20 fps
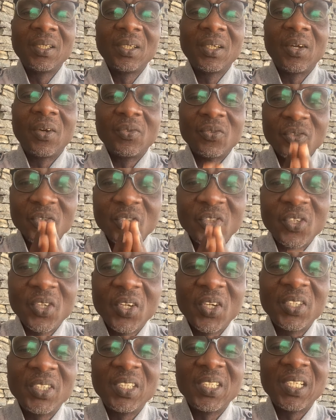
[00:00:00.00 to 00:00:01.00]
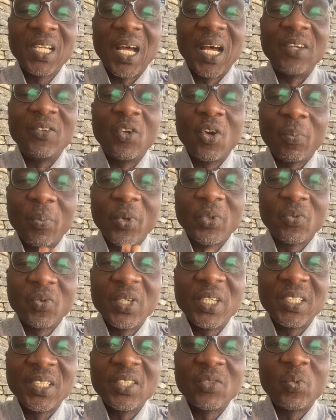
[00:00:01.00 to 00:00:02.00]
on sociology and your
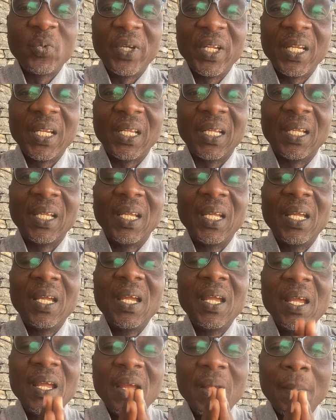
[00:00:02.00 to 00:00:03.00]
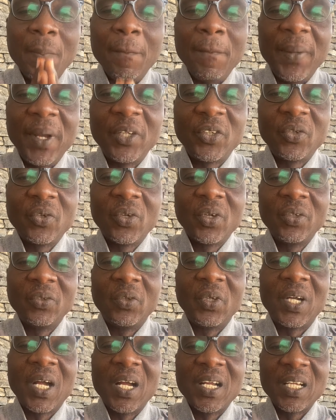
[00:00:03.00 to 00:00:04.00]
opportunities within it, make sure
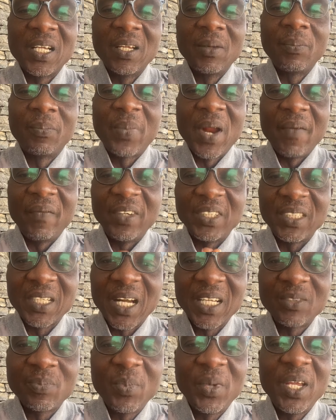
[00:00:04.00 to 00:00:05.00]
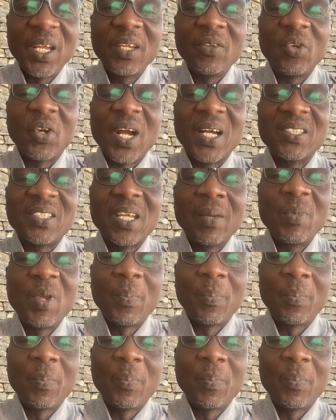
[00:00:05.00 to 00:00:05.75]
you can private chat me, you can send me